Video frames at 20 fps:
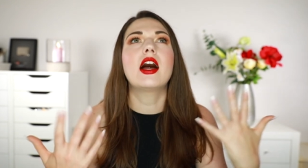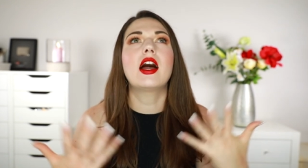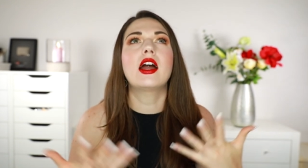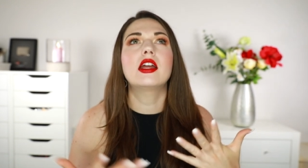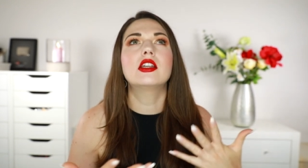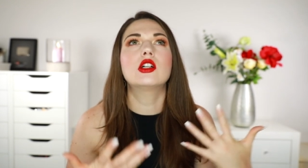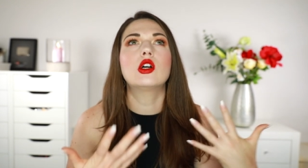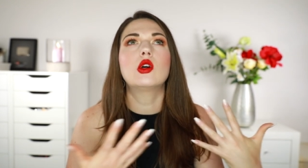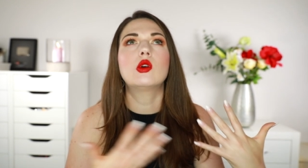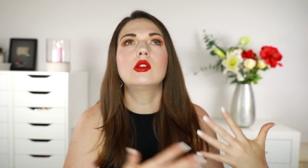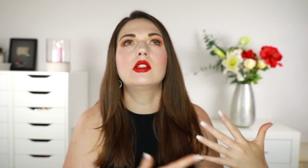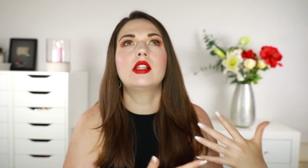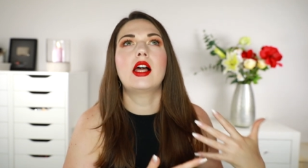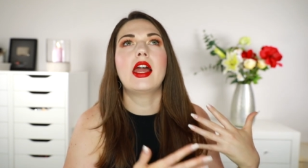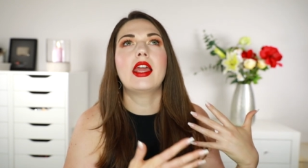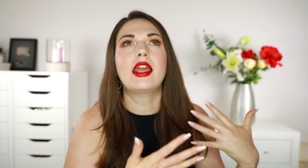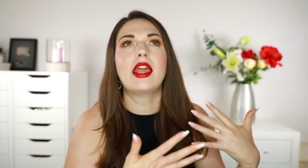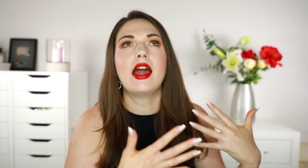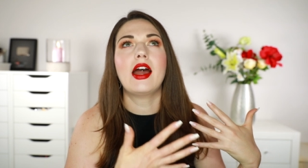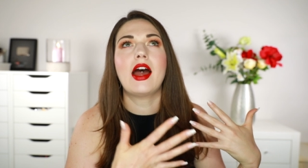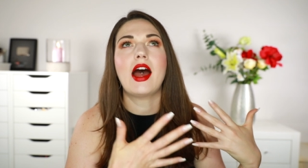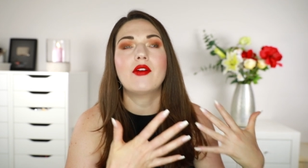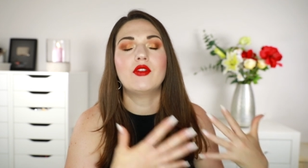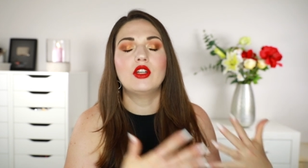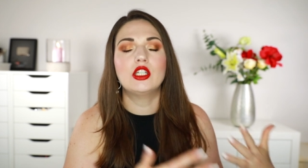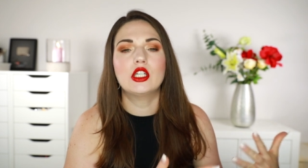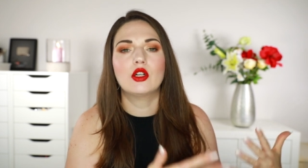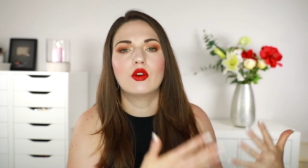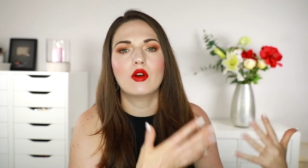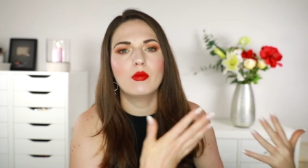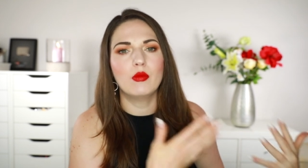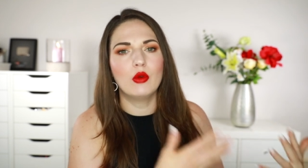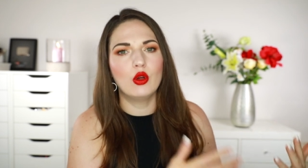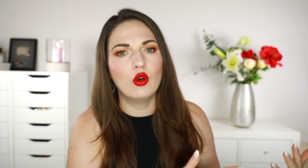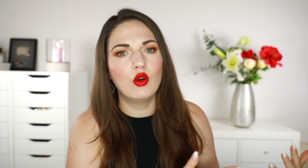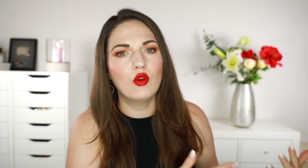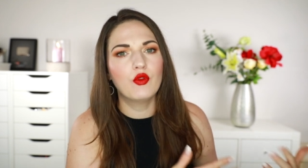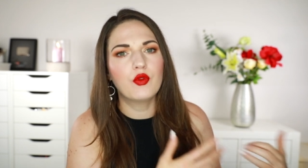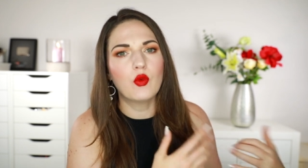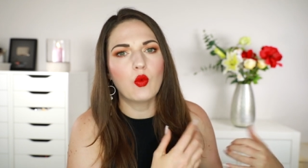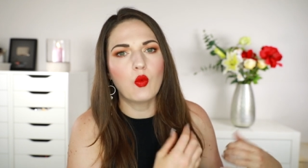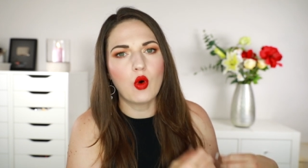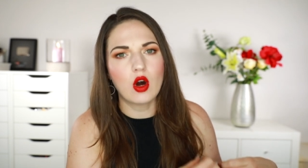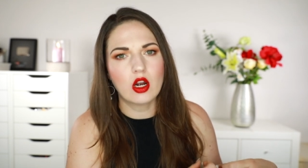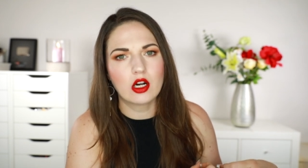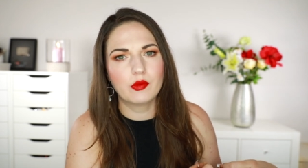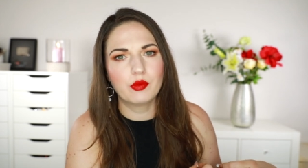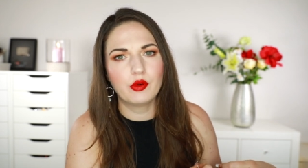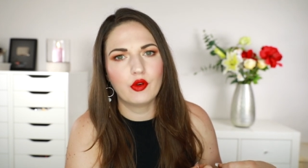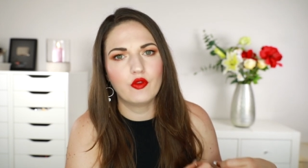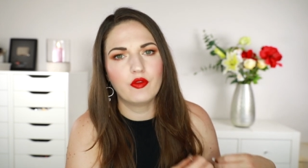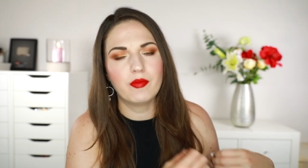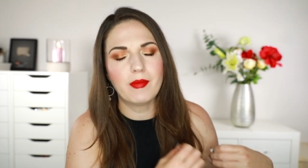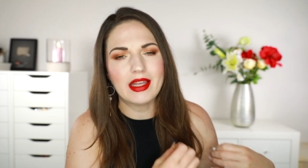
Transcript: I don't like having to remove waterproof